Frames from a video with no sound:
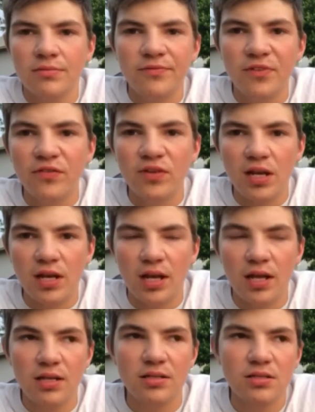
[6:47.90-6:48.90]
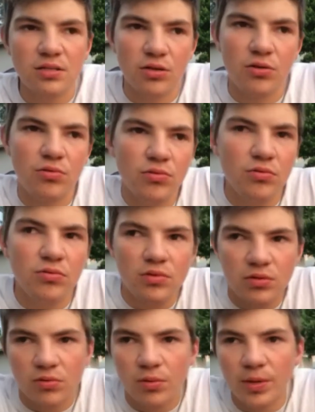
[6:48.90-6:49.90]
15 days. So
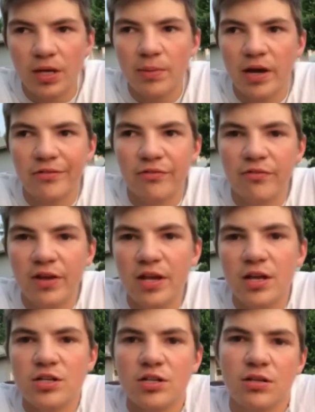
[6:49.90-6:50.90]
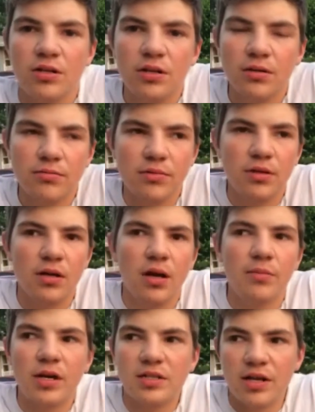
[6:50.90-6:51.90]
when we get back from vacation,
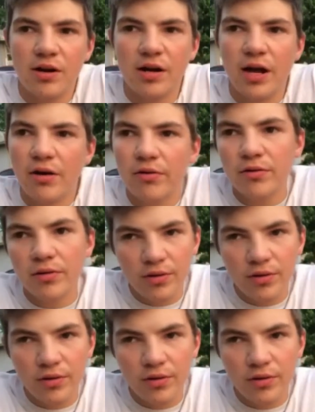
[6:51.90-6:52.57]
I'm going to tear it out